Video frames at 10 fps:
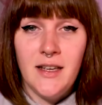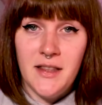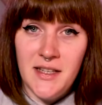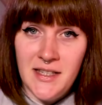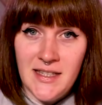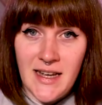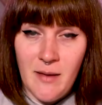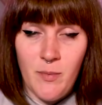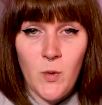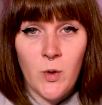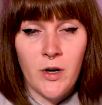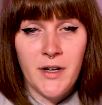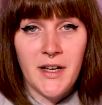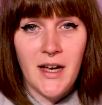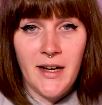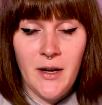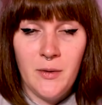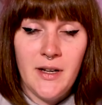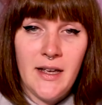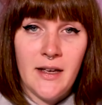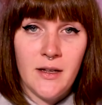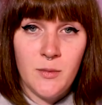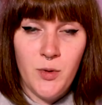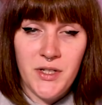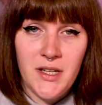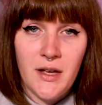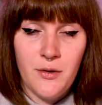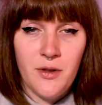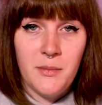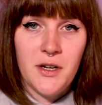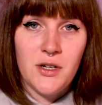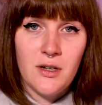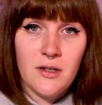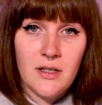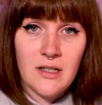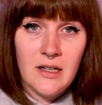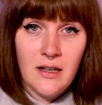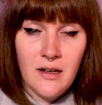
In this step, we're going to cut out and put together the miniatures.